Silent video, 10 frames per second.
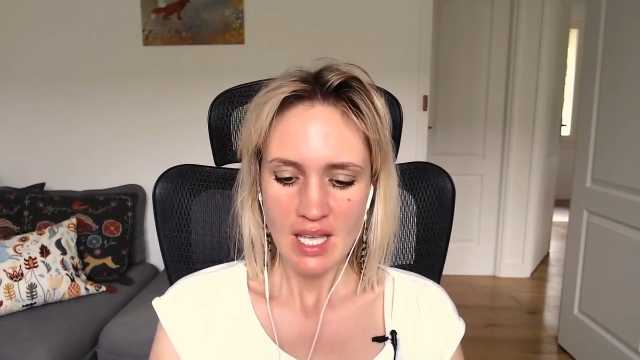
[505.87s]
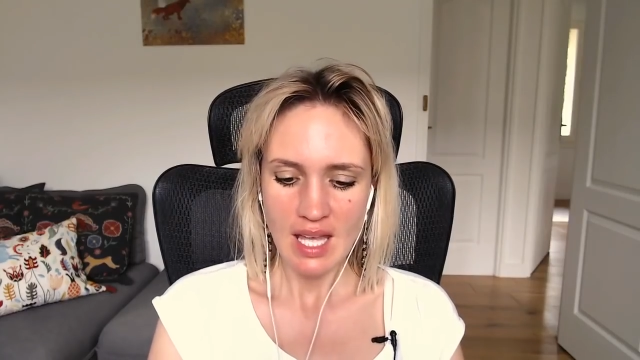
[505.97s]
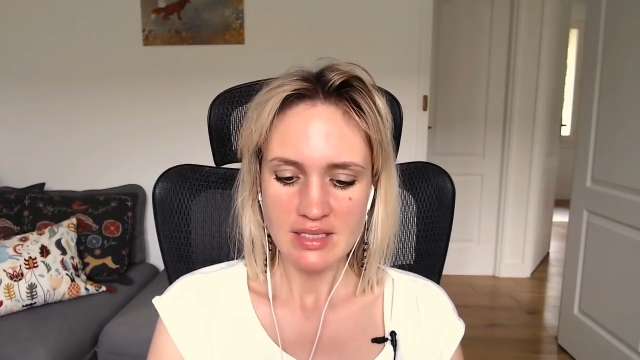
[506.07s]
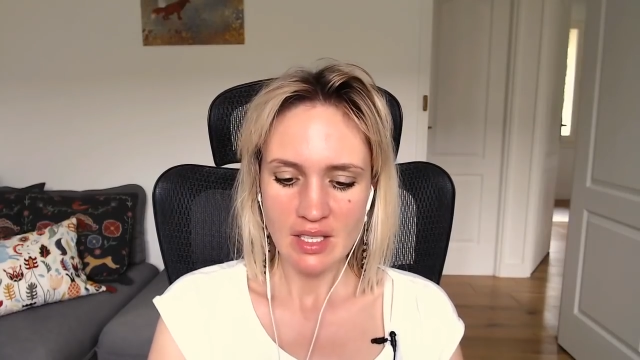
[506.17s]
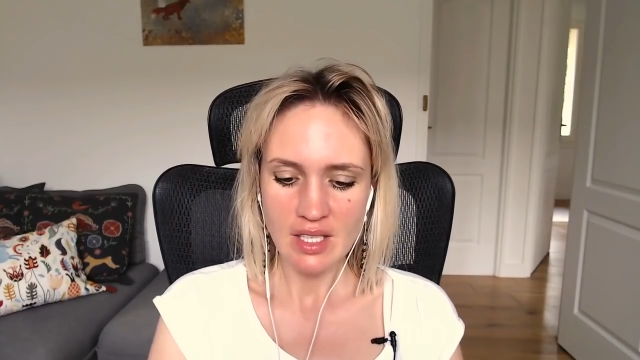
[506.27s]

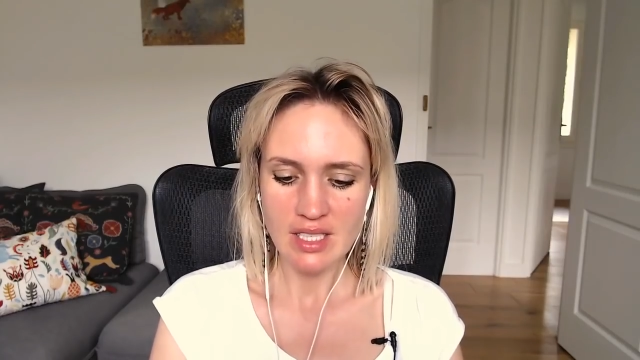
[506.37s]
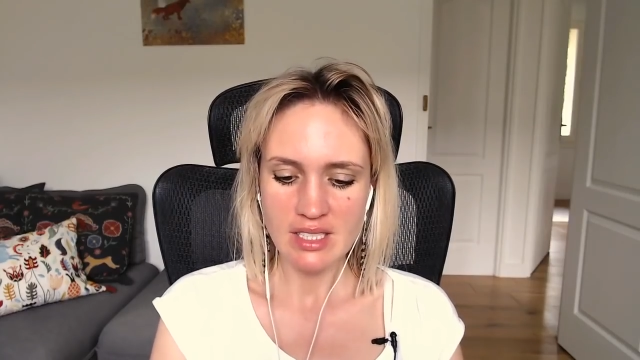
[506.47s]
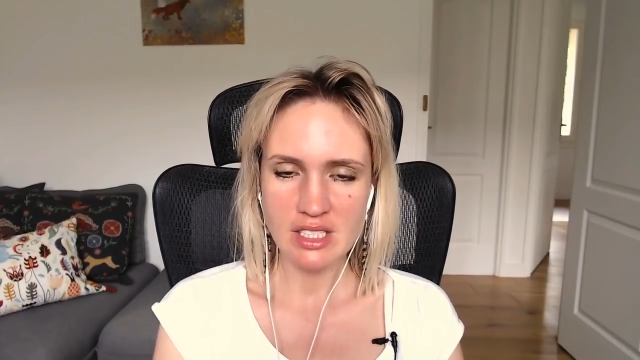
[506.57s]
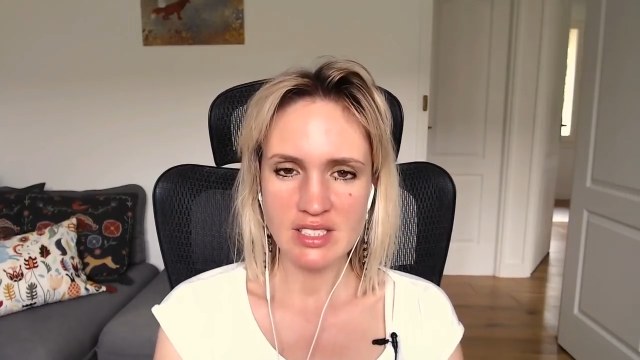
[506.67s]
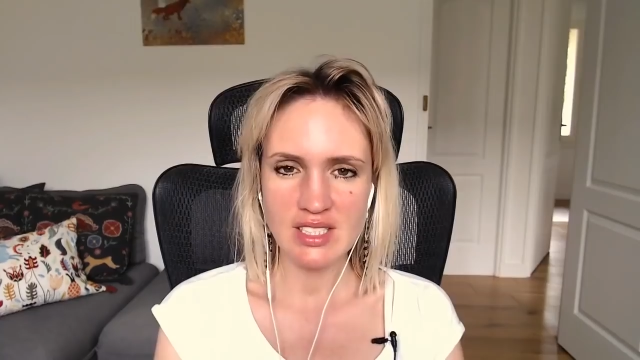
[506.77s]
Yeah, so and
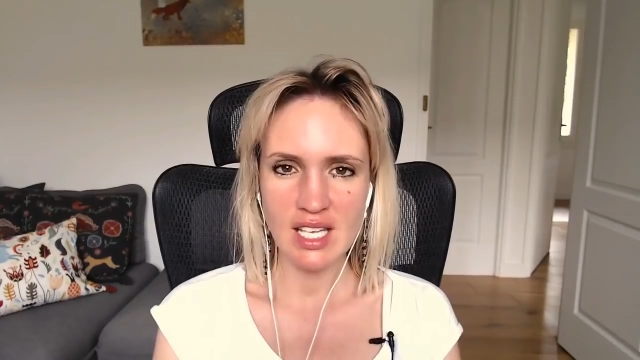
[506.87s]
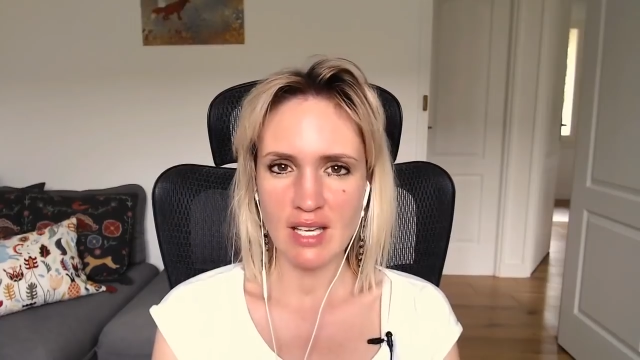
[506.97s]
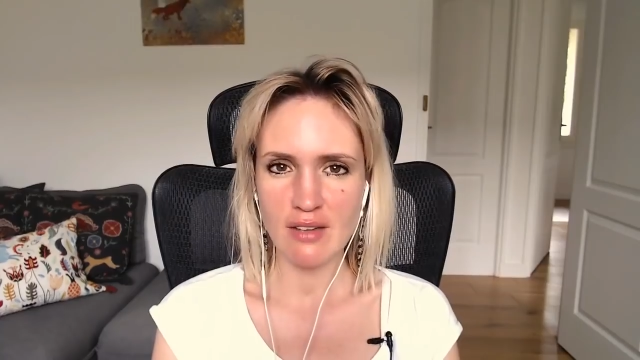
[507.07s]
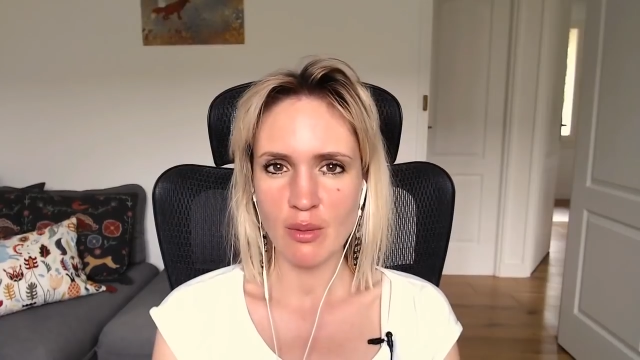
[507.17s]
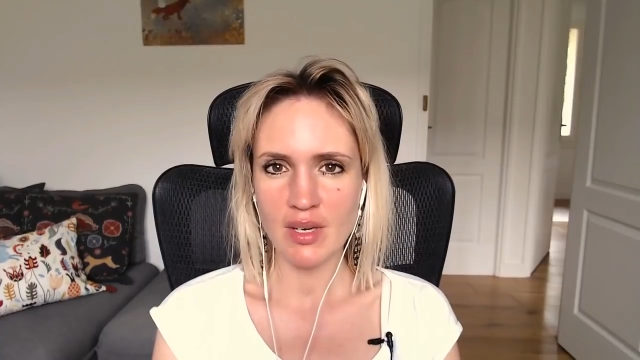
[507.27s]
it's just
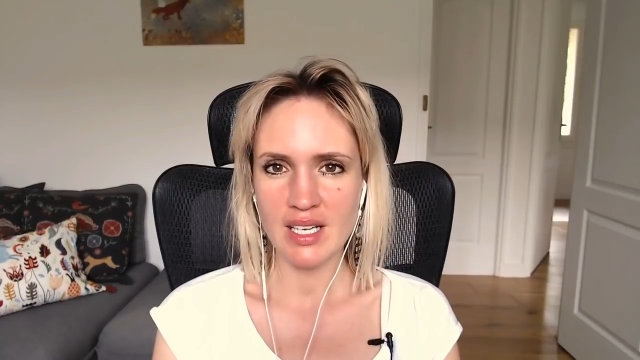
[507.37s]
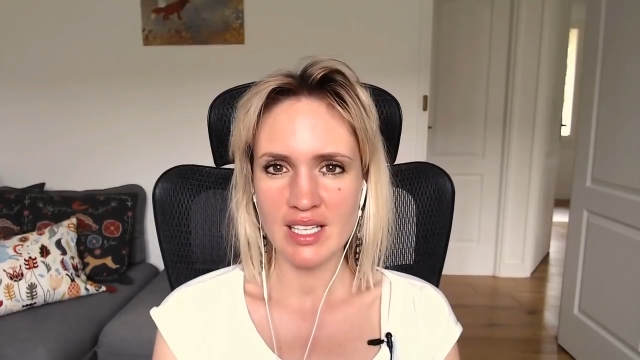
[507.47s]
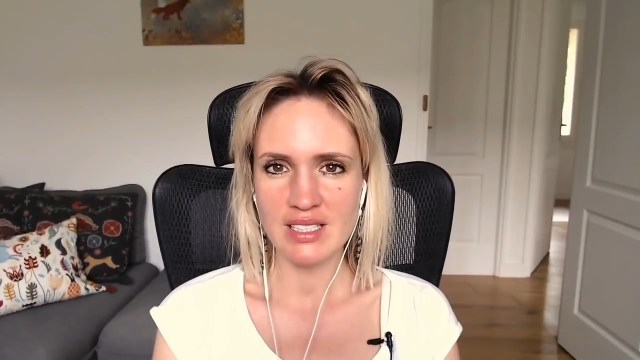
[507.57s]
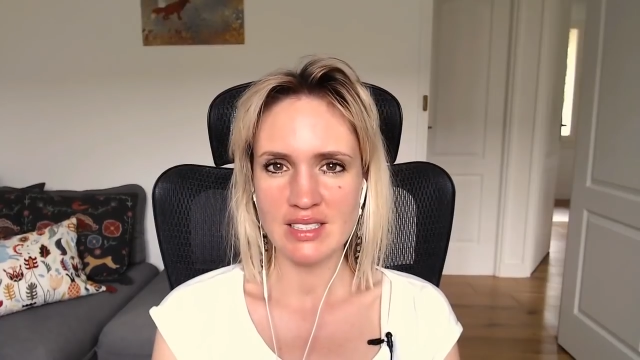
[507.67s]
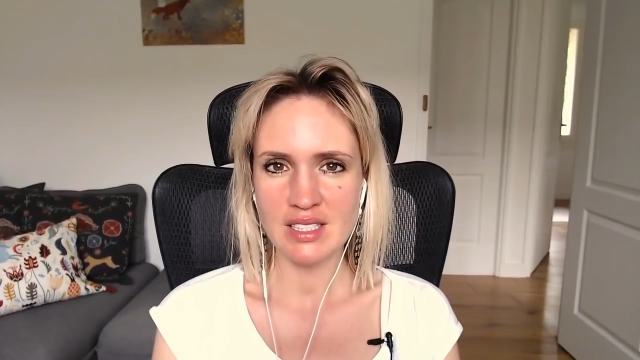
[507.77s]
seeing it for what
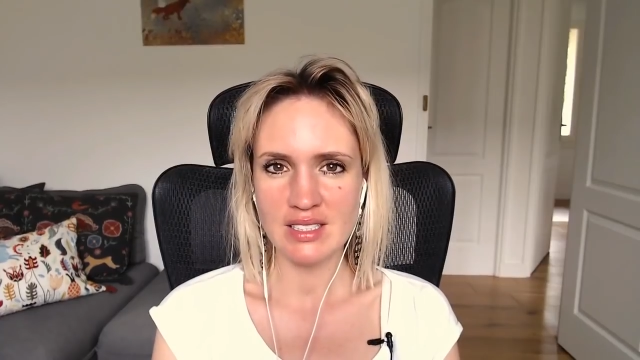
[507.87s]
it is.